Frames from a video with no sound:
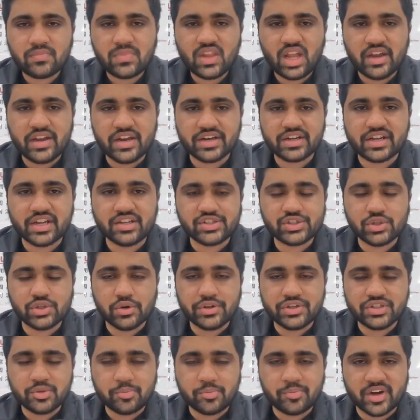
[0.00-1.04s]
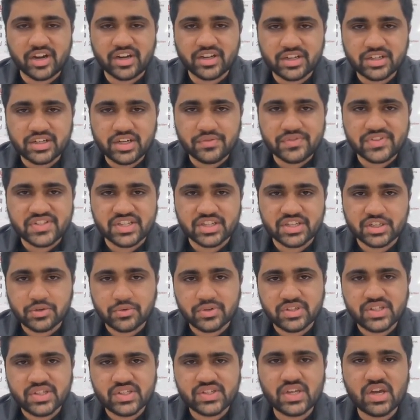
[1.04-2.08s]
it can show you the predictive
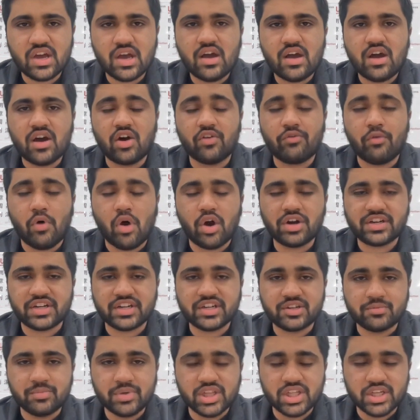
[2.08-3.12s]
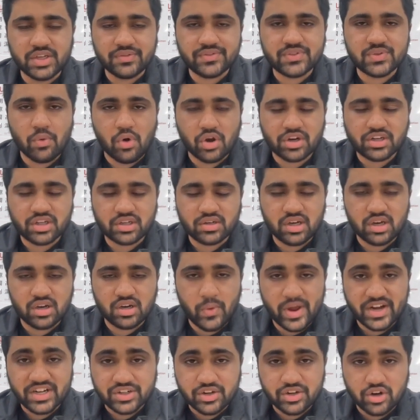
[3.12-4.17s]
sequence of what it believes what
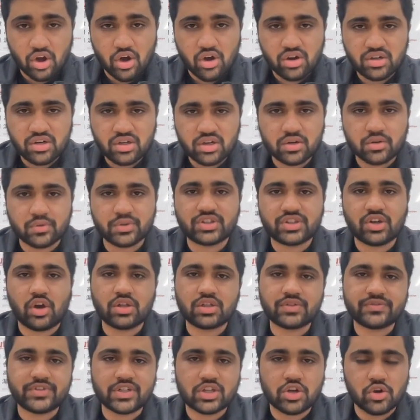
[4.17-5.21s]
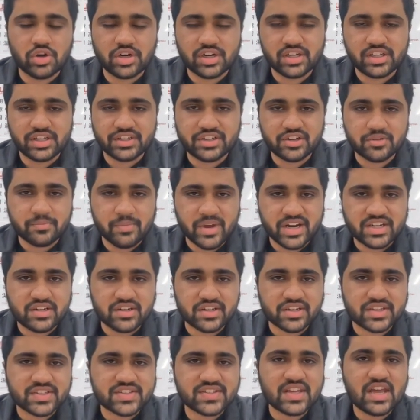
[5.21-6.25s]
went wrong with all of the correlated
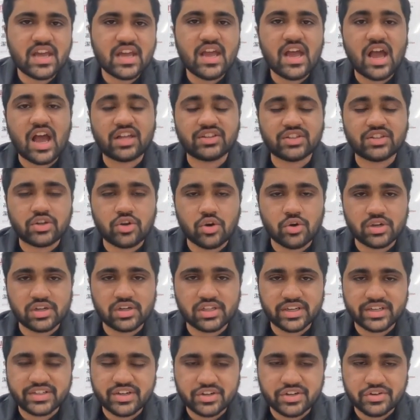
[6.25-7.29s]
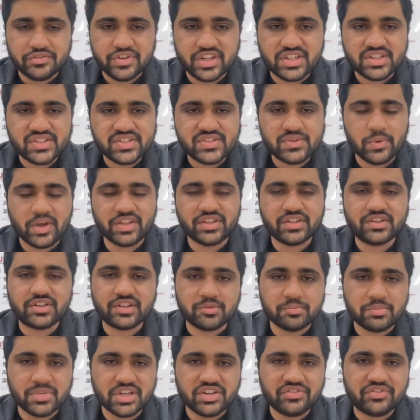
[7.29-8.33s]
metrics and the correlated events, whether
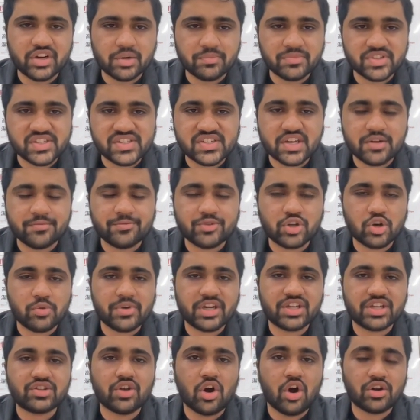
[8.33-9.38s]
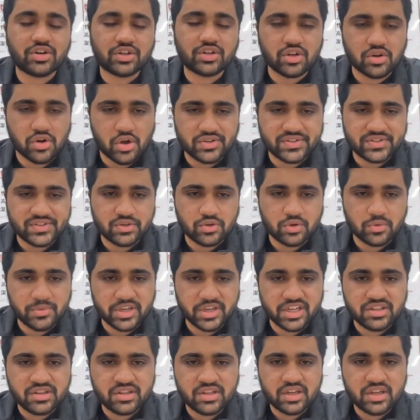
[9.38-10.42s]
it be from the same domain or cross
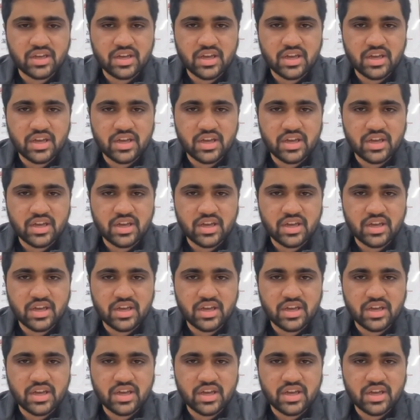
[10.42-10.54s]
domain.